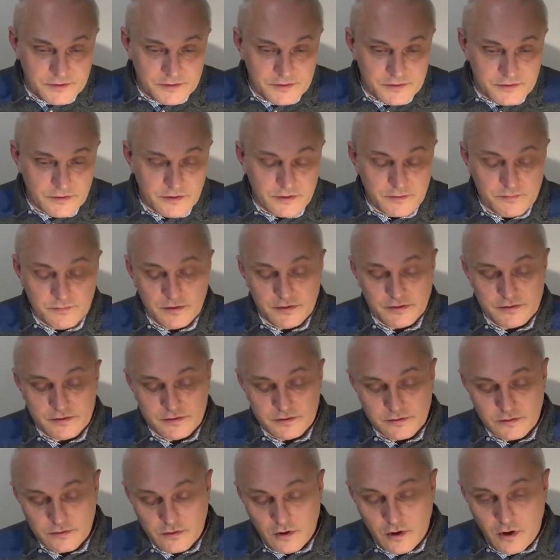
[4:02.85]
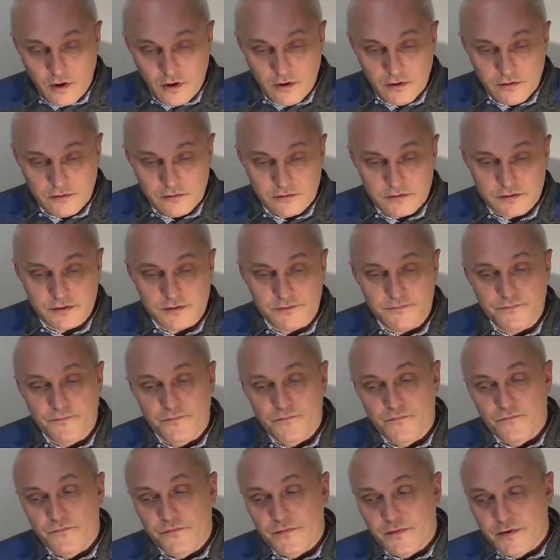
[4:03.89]
So it means the goals,
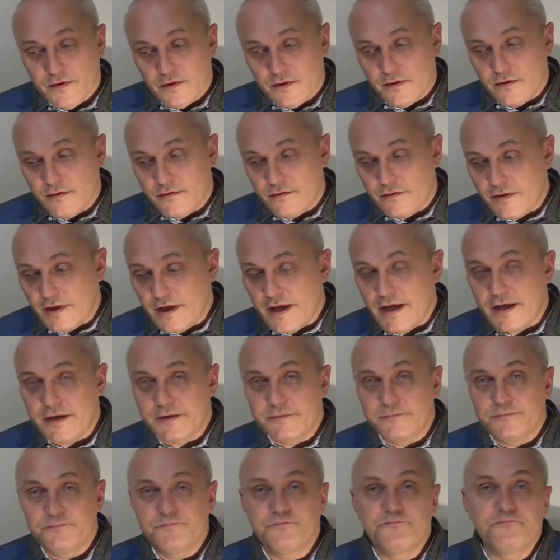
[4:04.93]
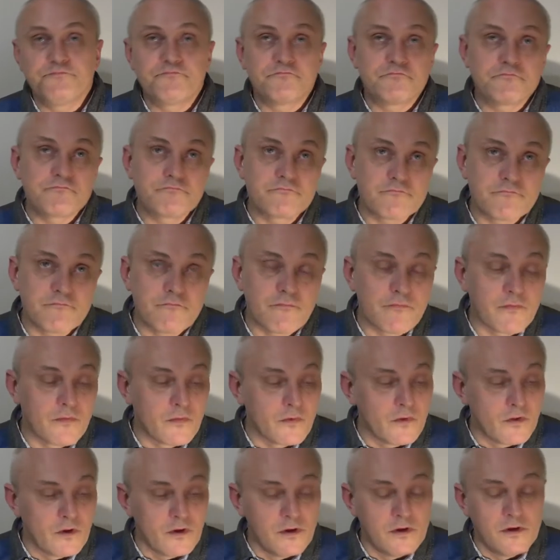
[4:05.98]
and then
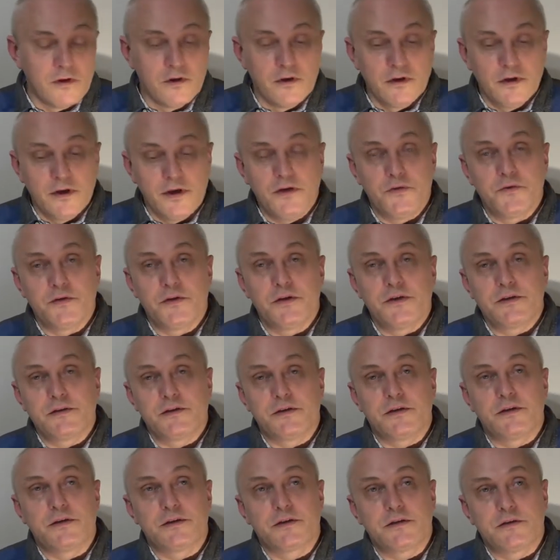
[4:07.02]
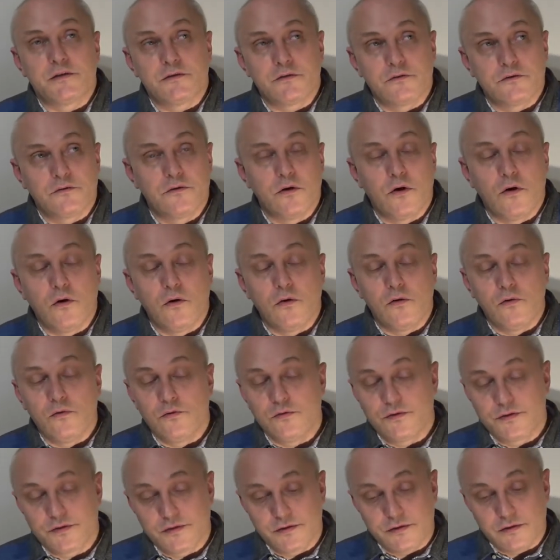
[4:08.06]
if it is like
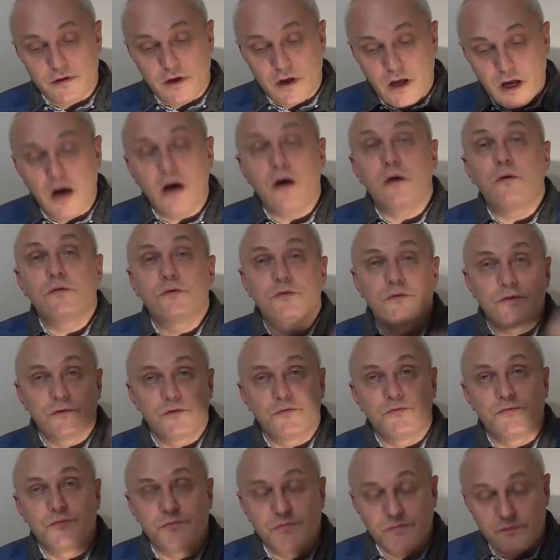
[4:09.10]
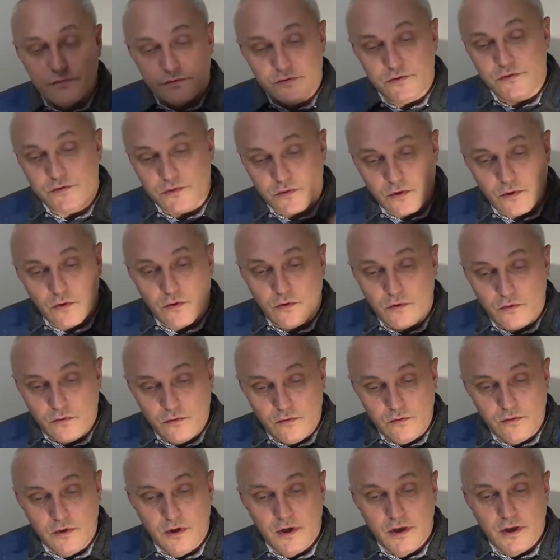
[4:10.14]
goals out of
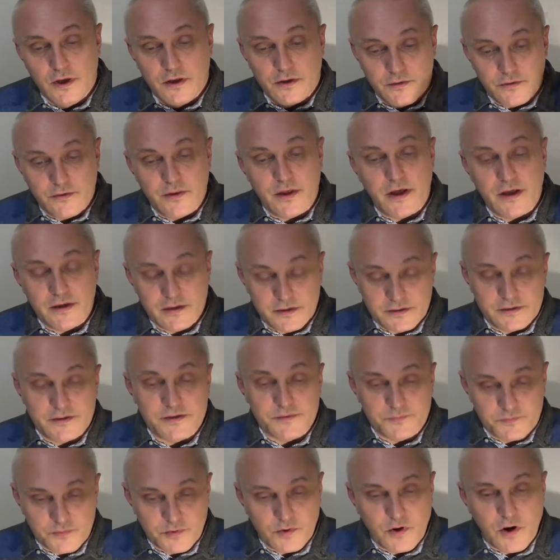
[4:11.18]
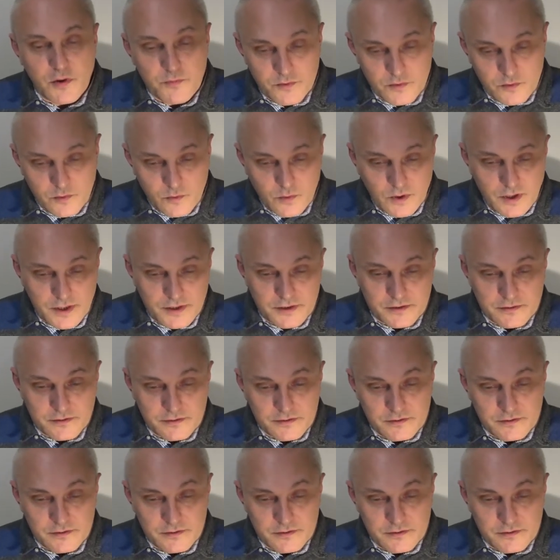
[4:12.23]
soul, then it's a proper one.